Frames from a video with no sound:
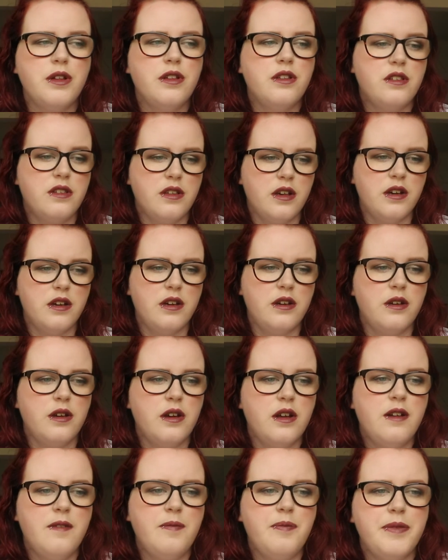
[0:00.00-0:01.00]
So
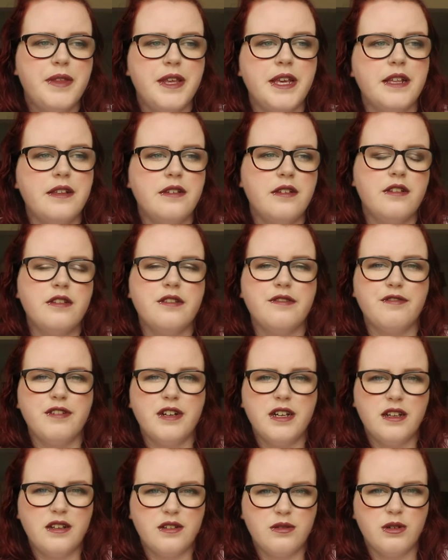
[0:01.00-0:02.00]
he's doing some
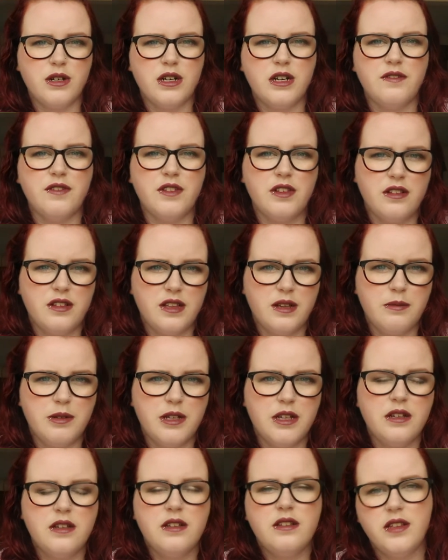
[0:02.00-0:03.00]
freelance work over the
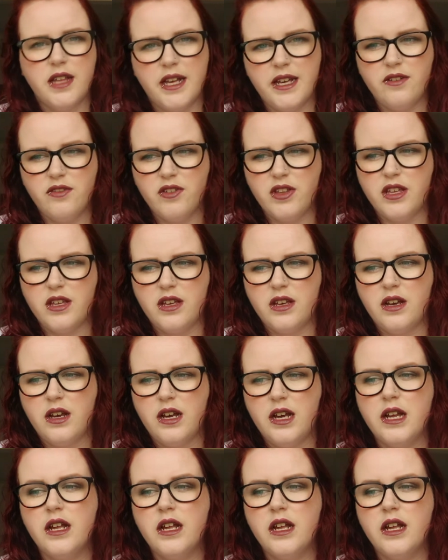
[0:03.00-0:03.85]
summer, saving,